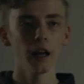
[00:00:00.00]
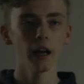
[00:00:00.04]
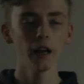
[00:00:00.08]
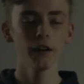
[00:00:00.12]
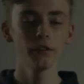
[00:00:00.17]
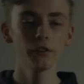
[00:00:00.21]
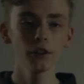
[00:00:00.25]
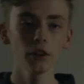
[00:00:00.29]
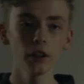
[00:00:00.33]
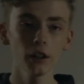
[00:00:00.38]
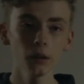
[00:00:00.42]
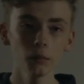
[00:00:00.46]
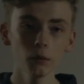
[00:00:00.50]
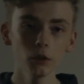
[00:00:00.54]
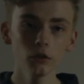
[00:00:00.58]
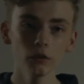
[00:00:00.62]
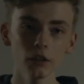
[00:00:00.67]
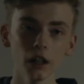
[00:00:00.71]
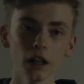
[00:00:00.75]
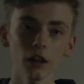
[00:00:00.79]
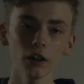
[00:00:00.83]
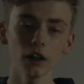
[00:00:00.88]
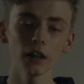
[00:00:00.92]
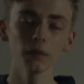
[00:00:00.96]
After I moved
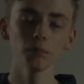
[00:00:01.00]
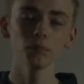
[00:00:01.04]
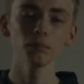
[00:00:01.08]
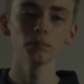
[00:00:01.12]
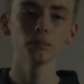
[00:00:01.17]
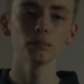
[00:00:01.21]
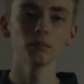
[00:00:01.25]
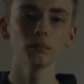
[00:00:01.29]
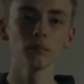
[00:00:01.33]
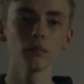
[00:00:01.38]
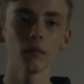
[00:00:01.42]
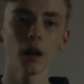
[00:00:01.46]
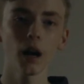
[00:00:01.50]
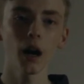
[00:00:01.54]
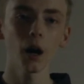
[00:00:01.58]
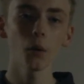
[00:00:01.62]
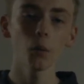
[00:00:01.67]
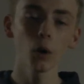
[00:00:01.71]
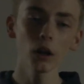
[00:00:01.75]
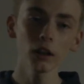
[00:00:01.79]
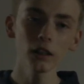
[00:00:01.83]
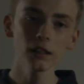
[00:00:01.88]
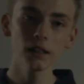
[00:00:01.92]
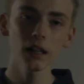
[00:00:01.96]
out, I
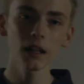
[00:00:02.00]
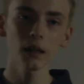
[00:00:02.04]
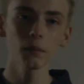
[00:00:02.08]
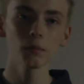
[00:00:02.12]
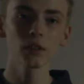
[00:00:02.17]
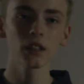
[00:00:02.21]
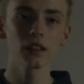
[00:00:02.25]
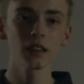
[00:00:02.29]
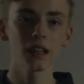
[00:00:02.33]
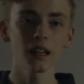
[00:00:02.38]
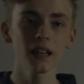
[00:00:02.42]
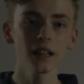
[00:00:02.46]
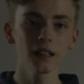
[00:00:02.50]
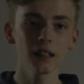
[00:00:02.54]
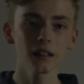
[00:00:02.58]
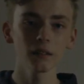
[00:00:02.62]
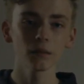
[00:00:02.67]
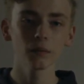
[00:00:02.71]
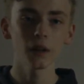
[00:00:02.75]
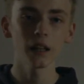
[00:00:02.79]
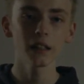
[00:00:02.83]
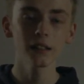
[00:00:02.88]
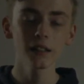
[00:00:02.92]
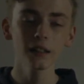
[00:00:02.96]
wanted time to think.
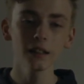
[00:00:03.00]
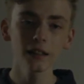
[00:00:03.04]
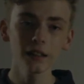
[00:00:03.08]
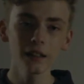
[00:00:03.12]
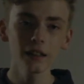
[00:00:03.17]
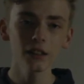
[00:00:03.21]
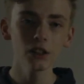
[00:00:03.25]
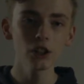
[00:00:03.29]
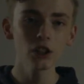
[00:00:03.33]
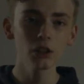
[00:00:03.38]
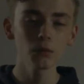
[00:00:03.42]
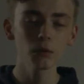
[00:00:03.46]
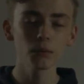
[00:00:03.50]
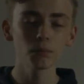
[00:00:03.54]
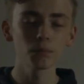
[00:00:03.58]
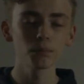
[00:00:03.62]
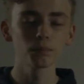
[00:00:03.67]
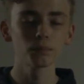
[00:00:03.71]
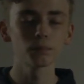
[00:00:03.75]
I didn't think she would...